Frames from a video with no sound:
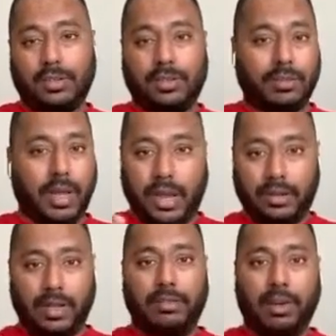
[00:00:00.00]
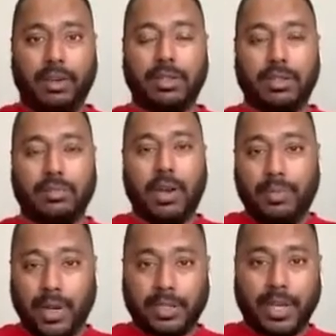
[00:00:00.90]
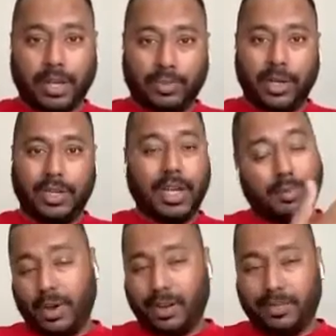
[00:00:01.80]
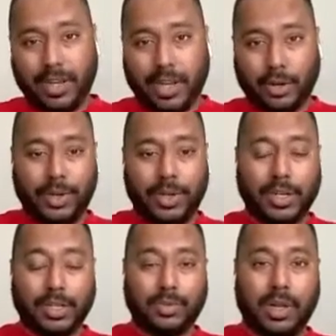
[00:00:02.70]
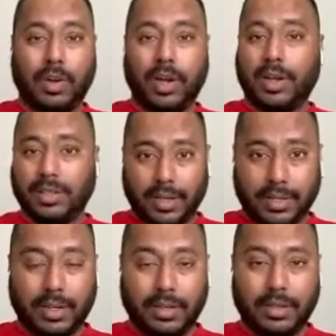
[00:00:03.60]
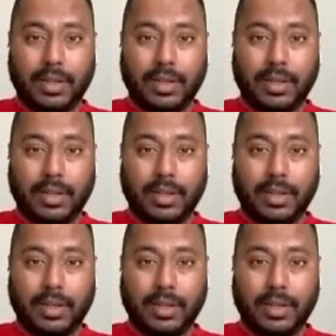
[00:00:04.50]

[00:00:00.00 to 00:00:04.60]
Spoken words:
And he runs a very big tech community. I'm part of the tech community as well. Very exciting.